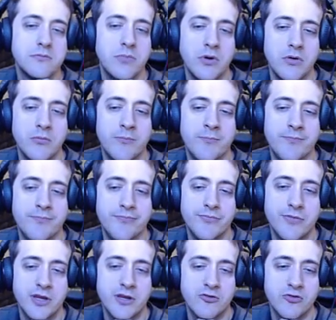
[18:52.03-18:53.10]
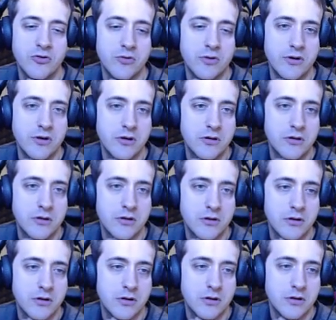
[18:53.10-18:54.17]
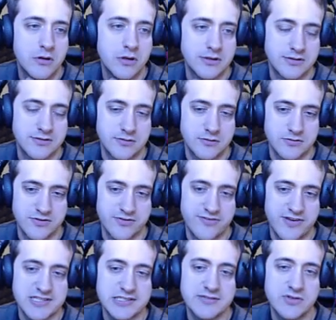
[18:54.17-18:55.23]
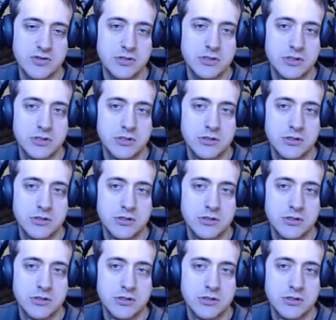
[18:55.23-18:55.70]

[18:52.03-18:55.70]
Boom. He drew it. It was a festival.